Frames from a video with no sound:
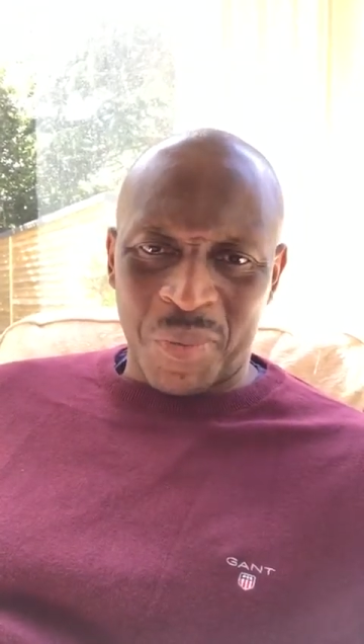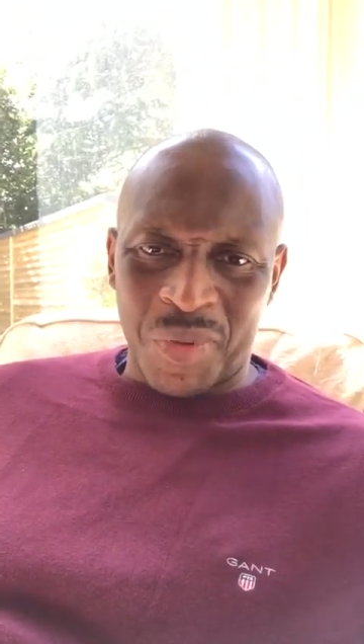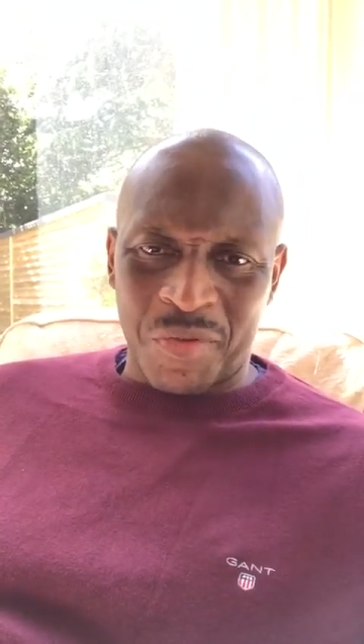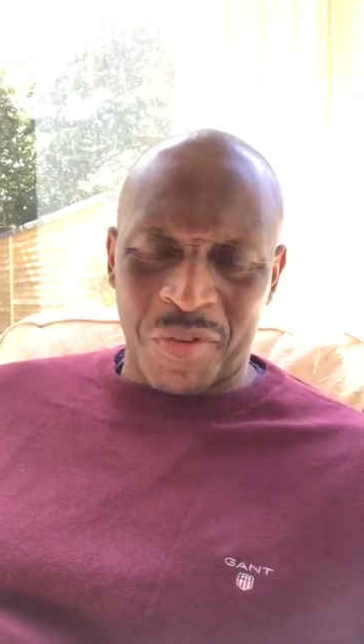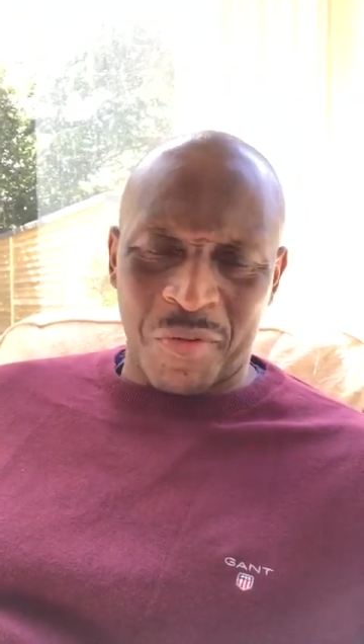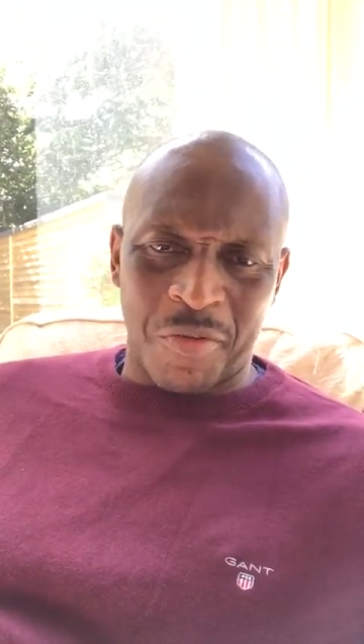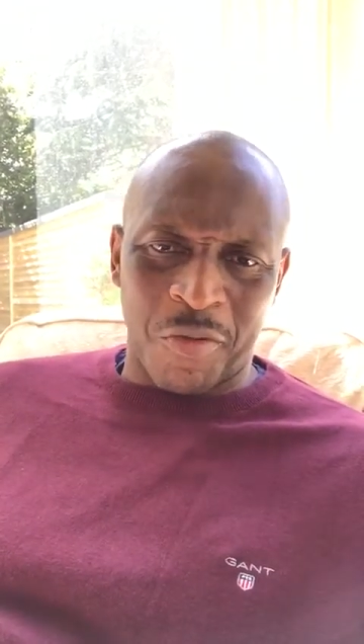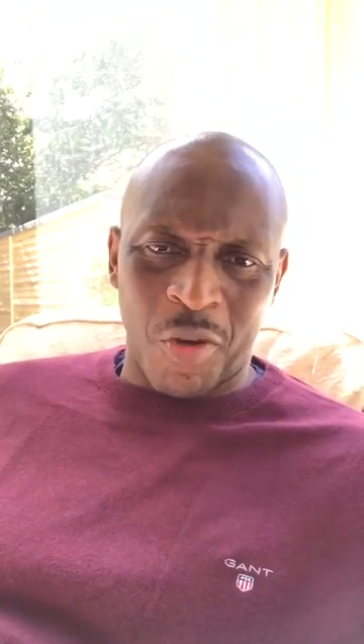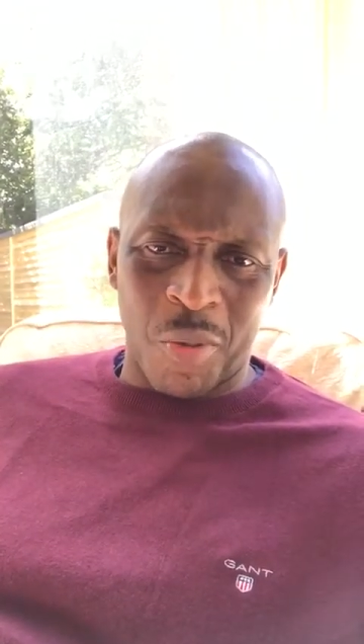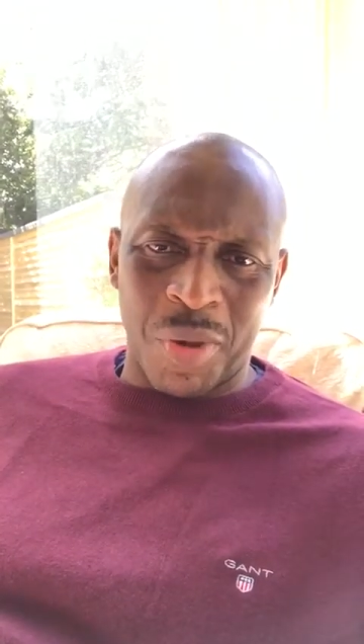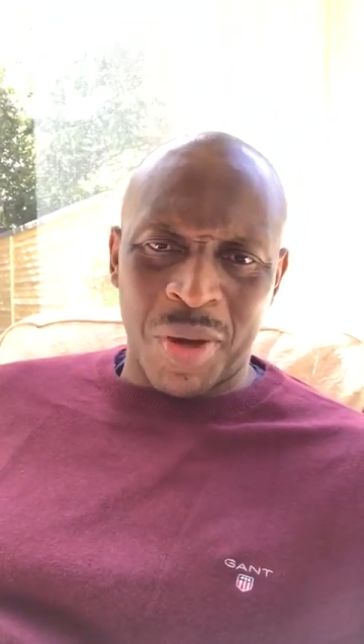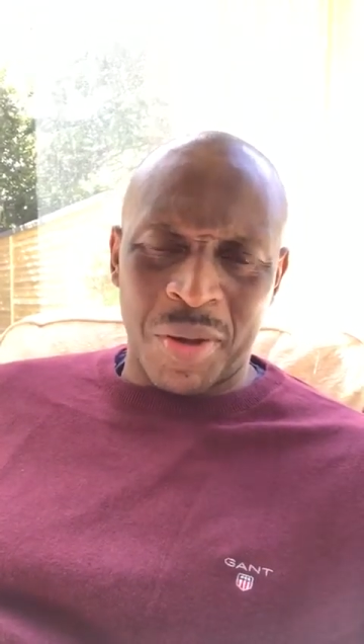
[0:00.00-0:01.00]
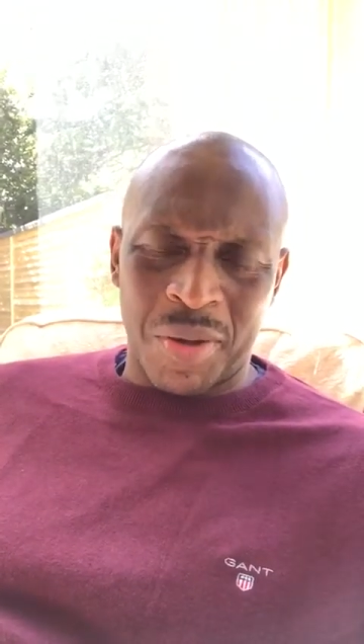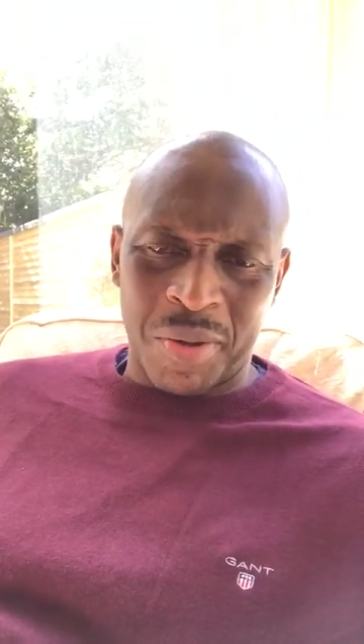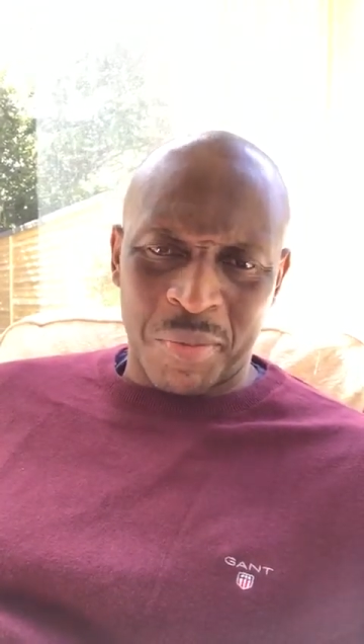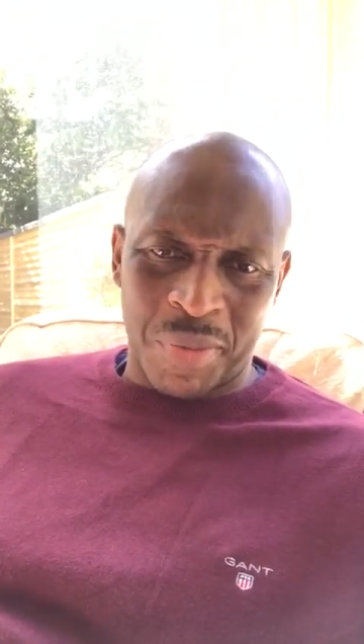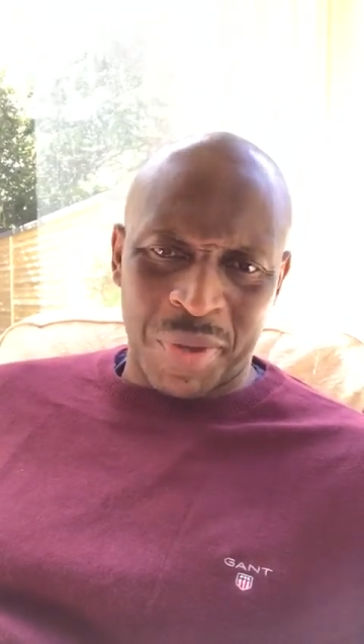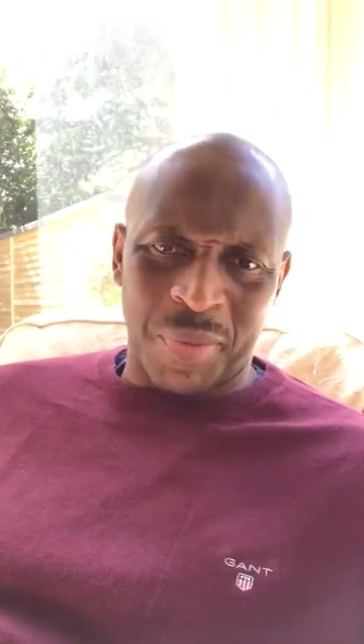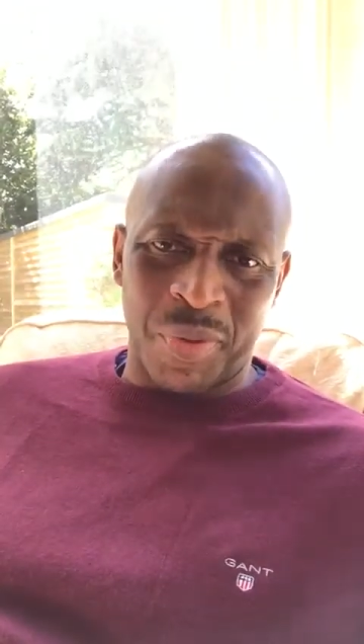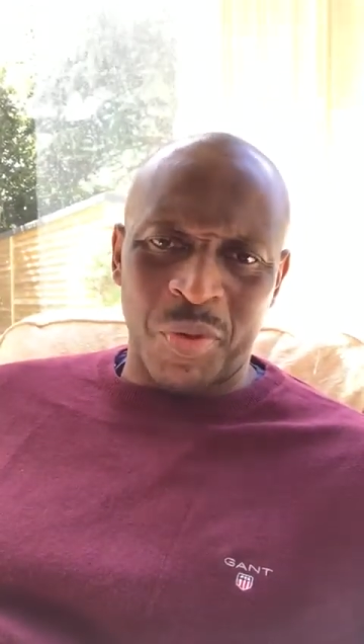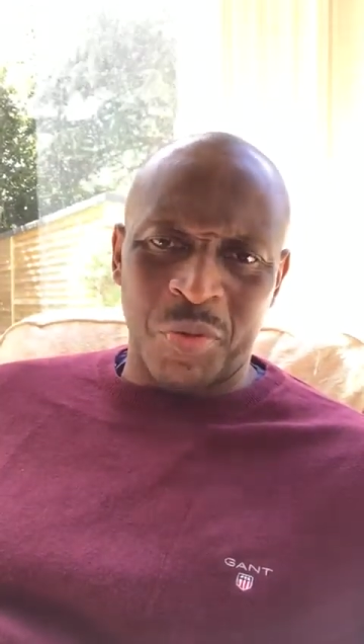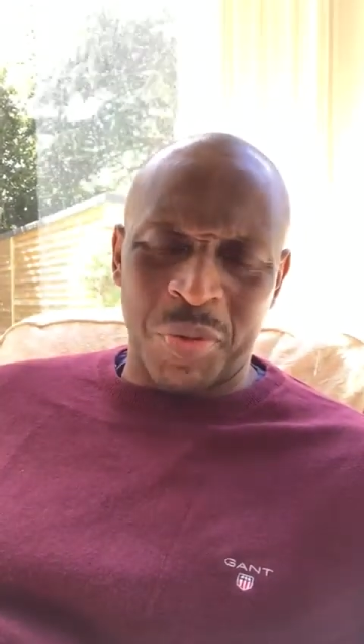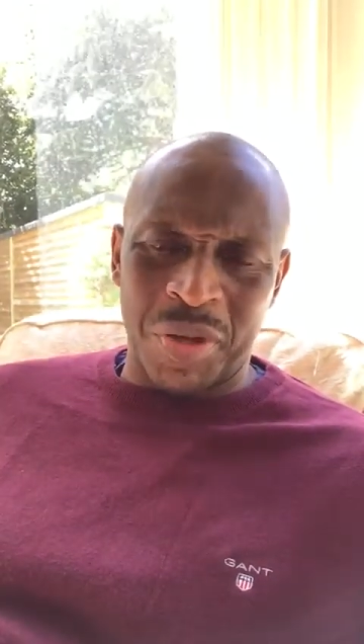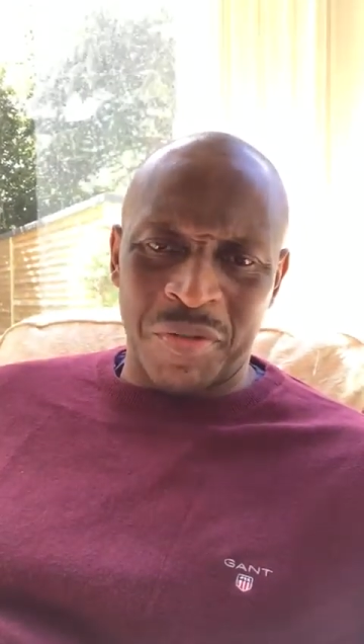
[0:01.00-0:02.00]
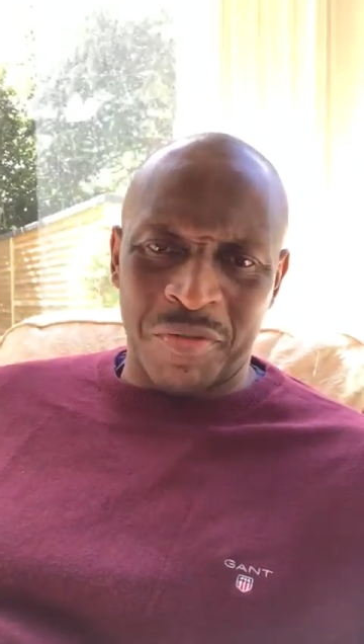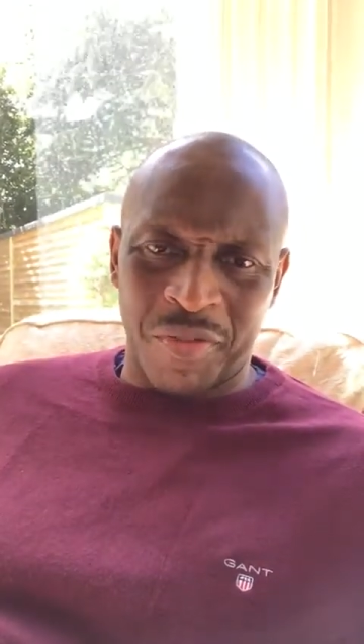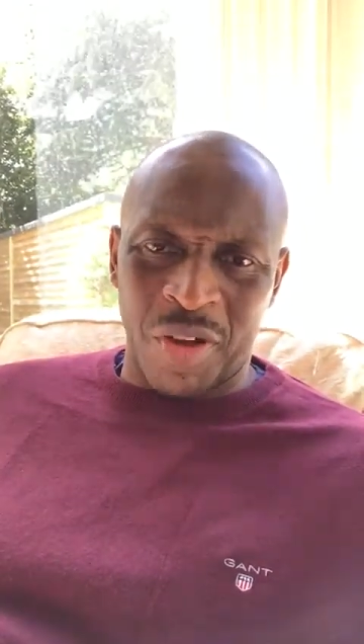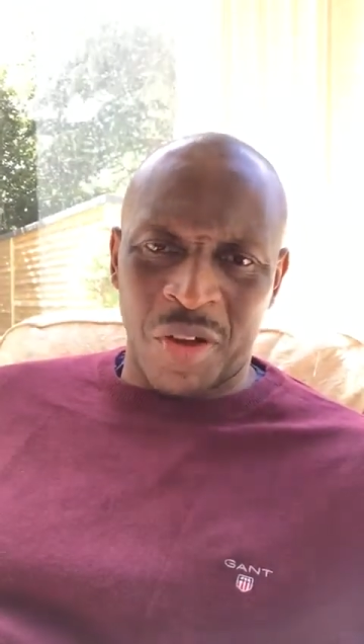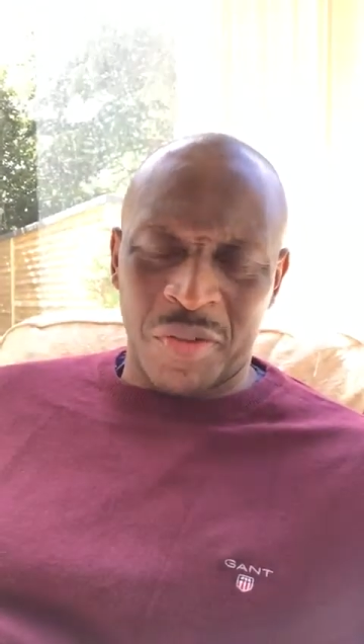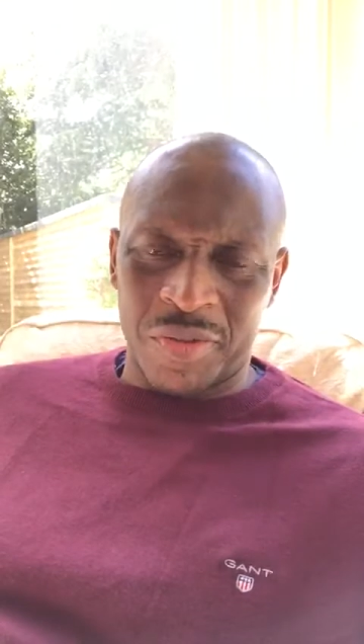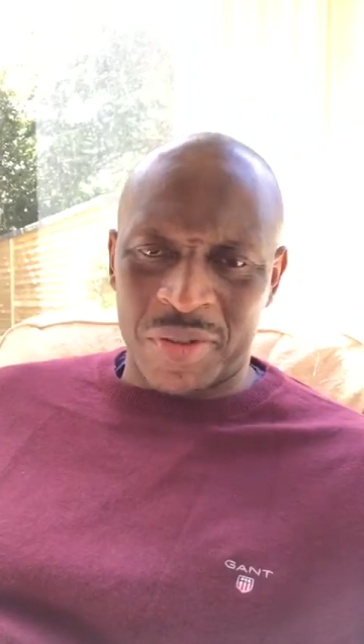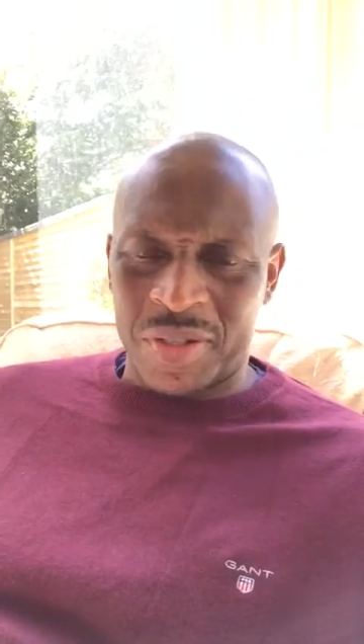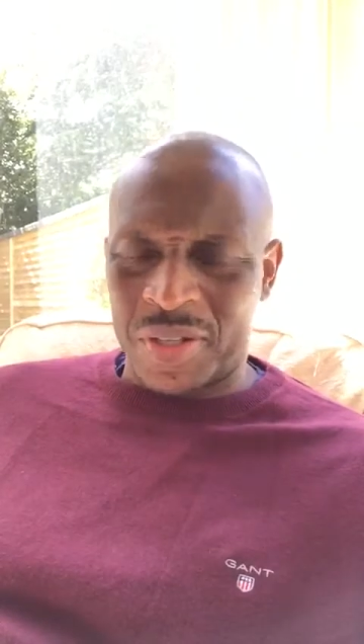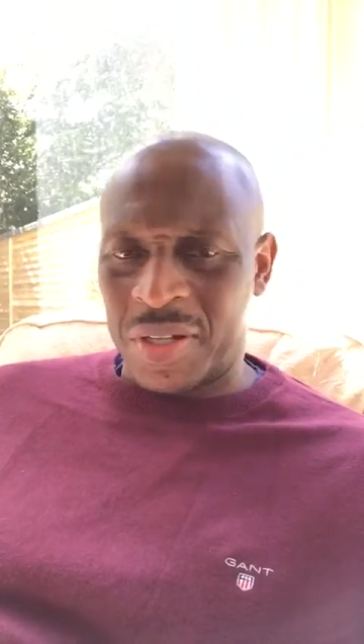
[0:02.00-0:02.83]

from former people who've been involved,